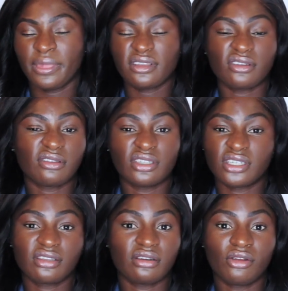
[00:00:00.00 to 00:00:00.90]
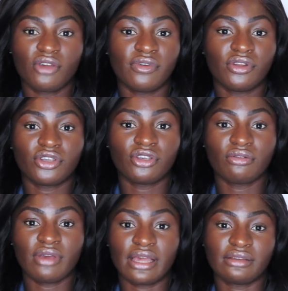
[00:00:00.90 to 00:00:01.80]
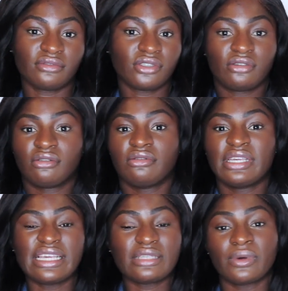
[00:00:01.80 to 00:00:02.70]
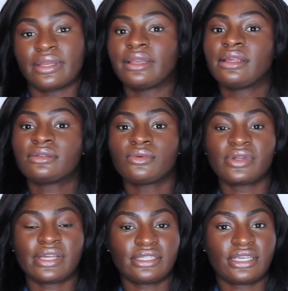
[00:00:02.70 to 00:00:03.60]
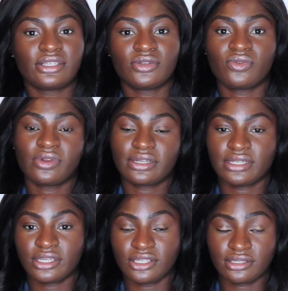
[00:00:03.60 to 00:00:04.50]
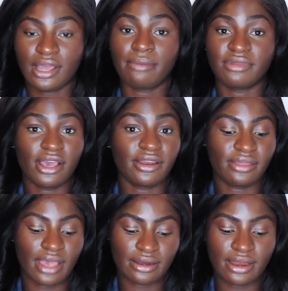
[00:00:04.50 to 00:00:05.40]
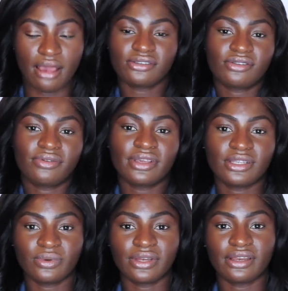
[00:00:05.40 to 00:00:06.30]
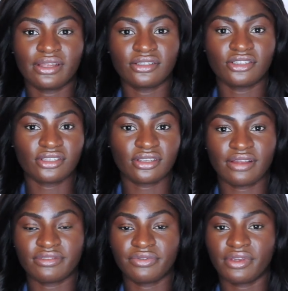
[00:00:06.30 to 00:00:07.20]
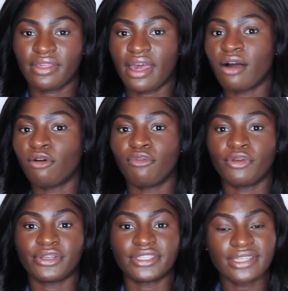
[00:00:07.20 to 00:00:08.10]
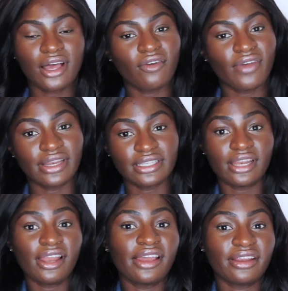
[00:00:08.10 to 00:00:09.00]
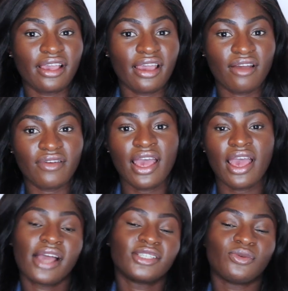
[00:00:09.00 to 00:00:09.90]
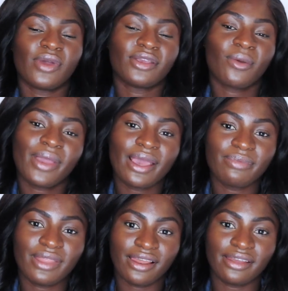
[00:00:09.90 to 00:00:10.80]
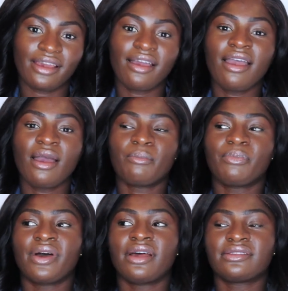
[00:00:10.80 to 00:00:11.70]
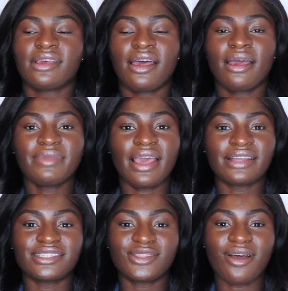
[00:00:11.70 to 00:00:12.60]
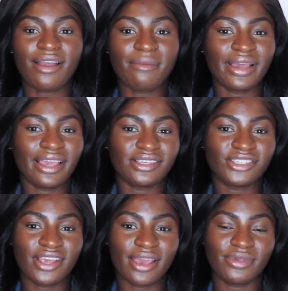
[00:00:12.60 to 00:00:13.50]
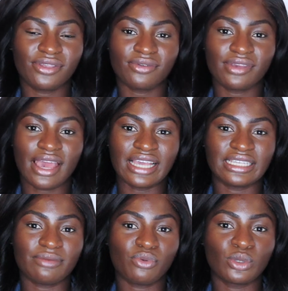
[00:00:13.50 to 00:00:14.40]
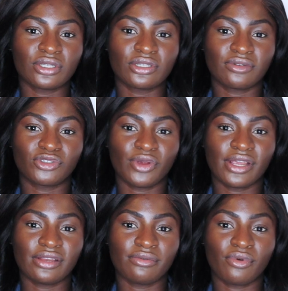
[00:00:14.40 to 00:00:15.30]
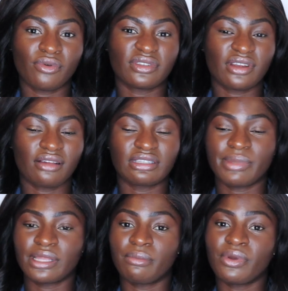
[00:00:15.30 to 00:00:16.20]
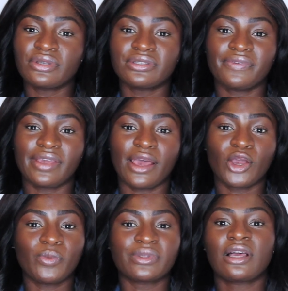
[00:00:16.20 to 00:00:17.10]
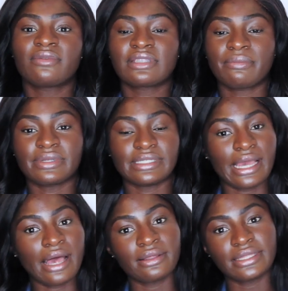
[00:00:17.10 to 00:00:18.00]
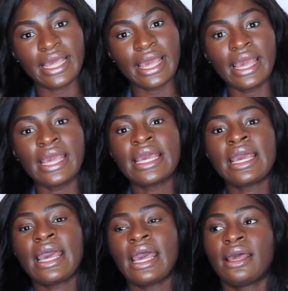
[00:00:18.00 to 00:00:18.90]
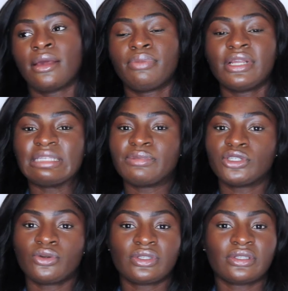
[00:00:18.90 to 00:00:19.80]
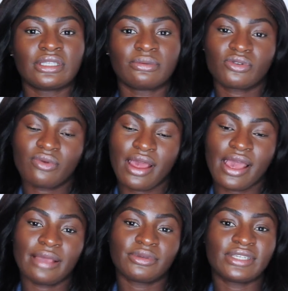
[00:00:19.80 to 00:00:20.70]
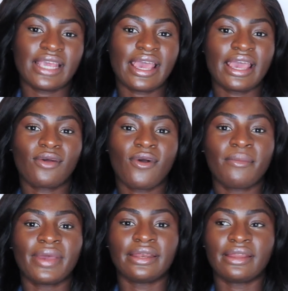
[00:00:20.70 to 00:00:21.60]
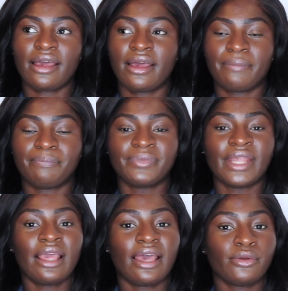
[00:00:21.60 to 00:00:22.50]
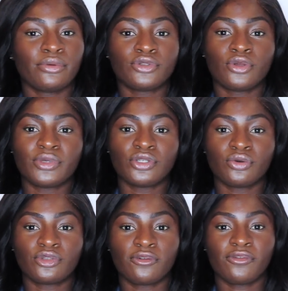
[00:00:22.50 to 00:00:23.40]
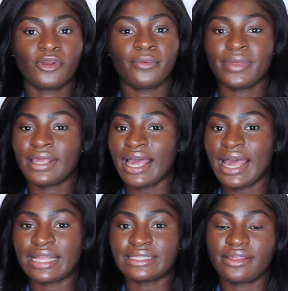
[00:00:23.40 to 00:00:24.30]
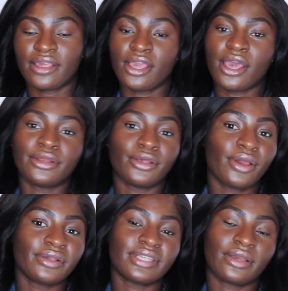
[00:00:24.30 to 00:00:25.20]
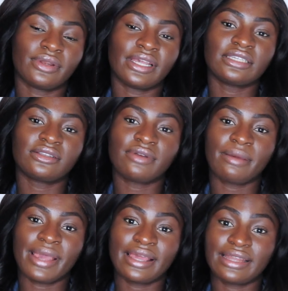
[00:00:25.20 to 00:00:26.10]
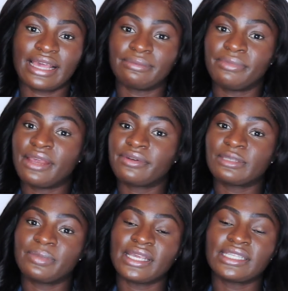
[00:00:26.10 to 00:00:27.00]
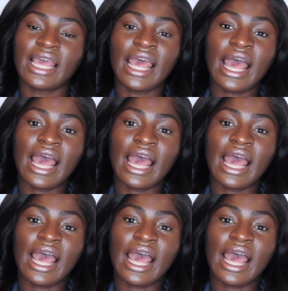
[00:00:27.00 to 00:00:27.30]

So they're just going to overlook you, and you know, it is what it is. Organizations are organizations. I'm learning that now, and so it is what it is. You're just going to have to figure that out for yourself, and it's a learning curve as you work your way up the ladder. But yeah, I just thought I'd come back and share with you guys the importance of training roles and how to make the most of it. I hope it's helped somebody out there. Please be sure to subscribe, share, comment, and also be sure to follow me at the Earning CoSec on Instagram and at MiraaSpeaks.